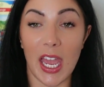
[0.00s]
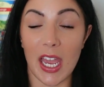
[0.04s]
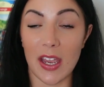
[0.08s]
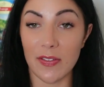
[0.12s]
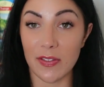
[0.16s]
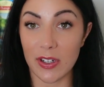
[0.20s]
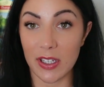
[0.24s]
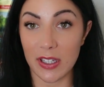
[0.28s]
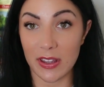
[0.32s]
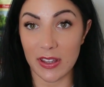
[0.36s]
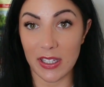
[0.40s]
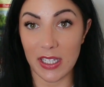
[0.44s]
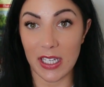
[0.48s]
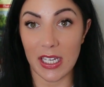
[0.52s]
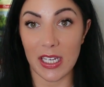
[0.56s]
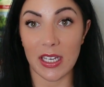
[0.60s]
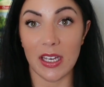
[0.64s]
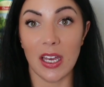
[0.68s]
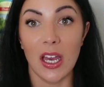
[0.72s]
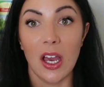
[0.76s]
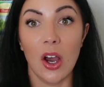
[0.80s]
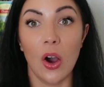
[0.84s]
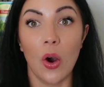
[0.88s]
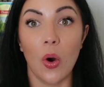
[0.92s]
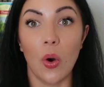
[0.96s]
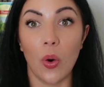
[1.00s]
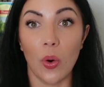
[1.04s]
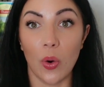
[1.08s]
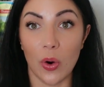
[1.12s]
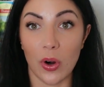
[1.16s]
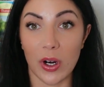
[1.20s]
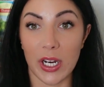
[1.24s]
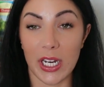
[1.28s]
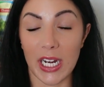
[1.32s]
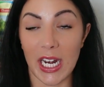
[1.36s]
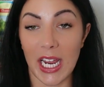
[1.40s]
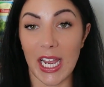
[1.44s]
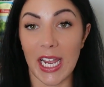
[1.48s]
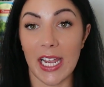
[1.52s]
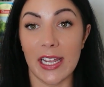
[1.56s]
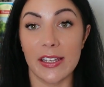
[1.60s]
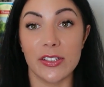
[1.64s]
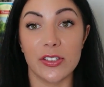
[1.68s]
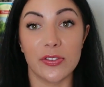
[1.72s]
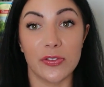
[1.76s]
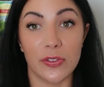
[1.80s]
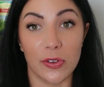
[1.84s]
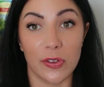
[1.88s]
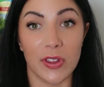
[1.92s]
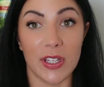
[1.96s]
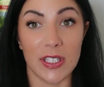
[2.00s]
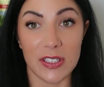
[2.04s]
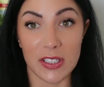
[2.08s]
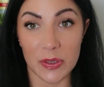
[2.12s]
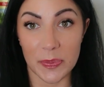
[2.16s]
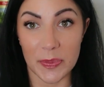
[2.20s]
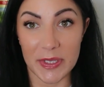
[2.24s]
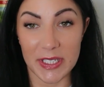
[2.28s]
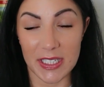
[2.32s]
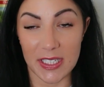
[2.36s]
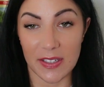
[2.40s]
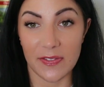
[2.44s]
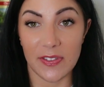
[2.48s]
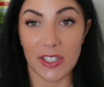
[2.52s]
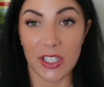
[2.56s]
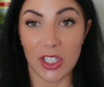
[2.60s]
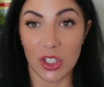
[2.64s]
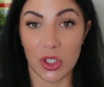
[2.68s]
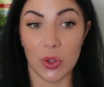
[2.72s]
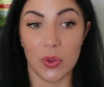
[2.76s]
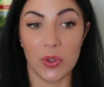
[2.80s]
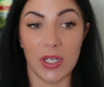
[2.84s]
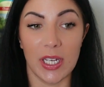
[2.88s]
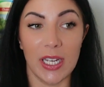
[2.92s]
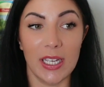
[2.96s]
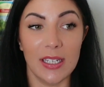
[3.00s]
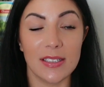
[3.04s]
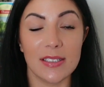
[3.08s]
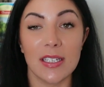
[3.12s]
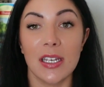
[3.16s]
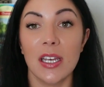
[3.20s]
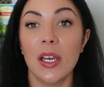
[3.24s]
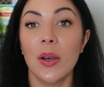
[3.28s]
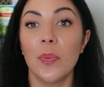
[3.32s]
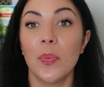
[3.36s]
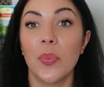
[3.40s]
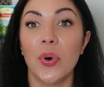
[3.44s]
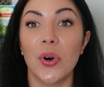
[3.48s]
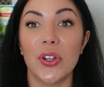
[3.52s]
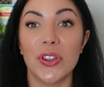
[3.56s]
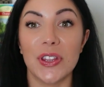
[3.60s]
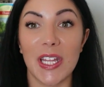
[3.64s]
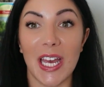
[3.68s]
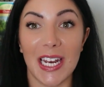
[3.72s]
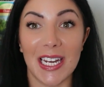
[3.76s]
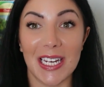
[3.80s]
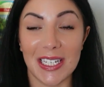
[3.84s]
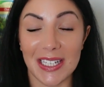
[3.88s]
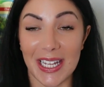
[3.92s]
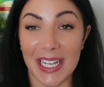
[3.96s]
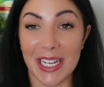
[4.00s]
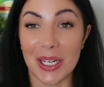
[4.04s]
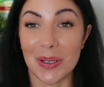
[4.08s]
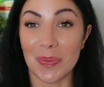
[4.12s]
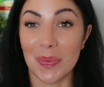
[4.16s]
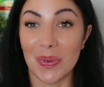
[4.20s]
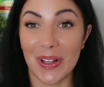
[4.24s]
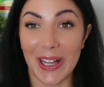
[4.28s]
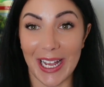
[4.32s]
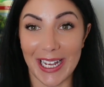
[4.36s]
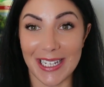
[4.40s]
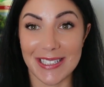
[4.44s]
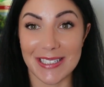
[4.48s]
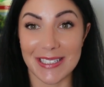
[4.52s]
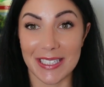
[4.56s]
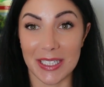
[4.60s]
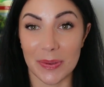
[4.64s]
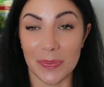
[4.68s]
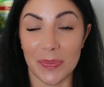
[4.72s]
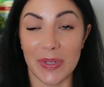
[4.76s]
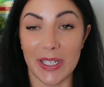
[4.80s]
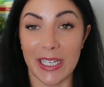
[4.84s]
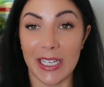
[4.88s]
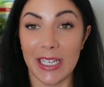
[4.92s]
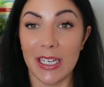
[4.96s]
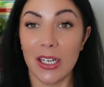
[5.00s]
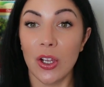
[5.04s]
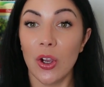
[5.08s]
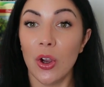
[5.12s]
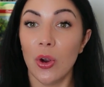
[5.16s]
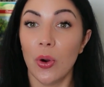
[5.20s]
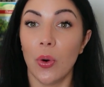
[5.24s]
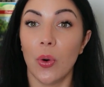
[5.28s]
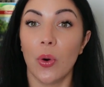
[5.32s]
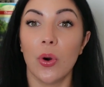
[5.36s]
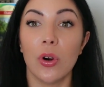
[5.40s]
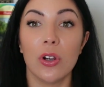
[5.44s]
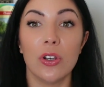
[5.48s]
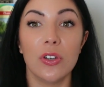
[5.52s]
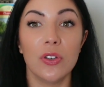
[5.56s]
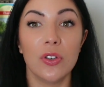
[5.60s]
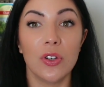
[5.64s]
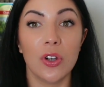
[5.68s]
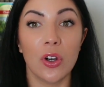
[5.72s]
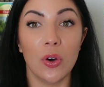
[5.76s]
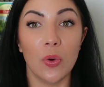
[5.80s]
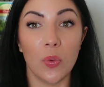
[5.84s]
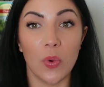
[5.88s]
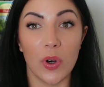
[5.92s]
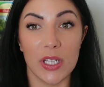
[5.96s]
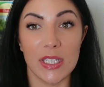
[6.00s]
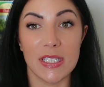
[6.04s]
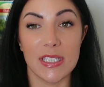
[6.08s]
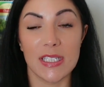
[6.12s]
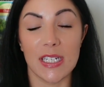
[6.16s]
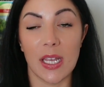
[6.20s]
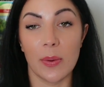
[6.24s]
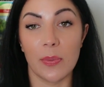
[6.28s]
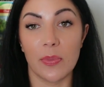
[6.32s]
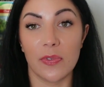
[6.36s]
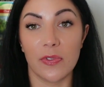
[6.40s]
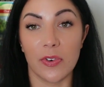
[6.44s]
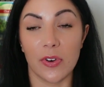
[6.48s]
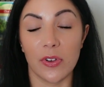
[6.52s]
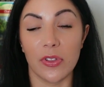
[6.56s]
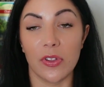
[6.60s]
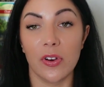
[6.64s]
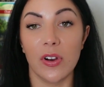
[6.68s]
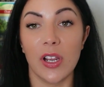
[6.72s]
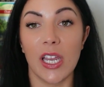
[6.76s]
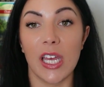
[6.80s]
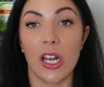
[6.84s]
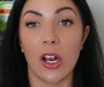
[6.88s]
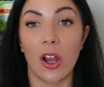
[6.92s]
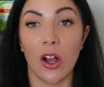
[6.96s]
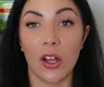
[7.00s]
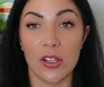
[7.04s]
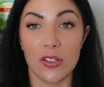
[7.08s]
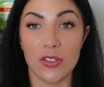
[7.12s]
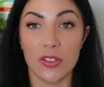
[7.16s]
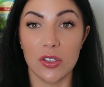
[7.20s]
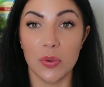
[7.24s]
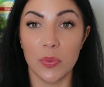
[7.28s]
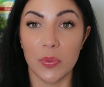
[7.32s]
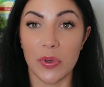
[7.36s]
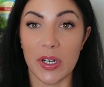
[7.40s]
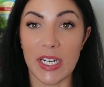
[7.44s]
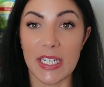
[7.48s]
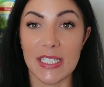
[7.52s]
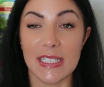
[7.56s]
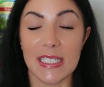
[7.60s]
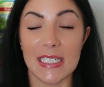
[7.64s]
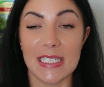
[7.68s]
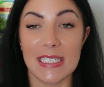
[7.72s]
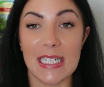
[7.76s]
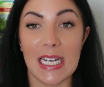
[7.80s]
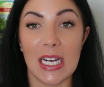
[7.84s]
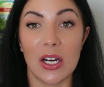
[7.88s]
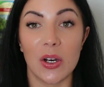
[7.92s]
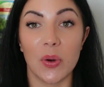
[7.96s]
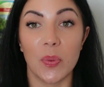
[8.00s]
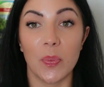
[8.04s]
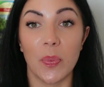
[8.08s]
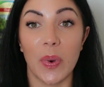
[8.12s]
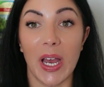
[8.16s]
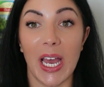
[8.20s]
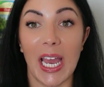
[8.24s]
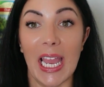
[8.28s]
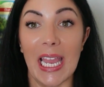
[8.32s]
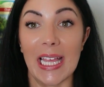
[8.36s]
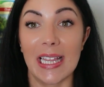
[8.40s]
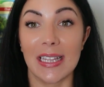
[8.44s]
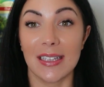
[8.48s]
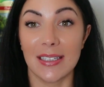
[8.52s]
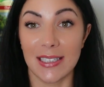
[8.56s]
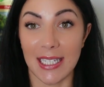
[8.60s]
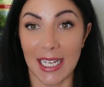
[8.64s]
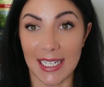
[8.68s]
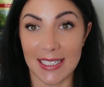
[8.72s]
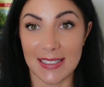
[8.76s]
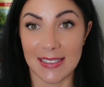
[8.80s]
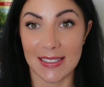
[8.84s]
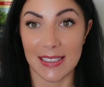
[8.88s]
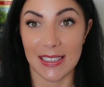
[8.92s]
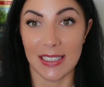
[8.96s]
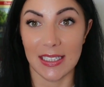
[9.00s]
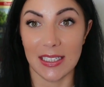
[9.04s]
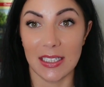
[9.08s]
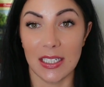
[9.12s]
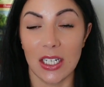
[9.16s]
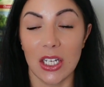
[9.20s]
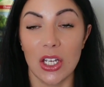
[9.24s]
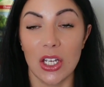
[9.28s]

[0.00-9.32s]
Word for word: everything organized for this specific unit, put that in like a plastic bin, or you can go one step further. It also breaks it down by lesson.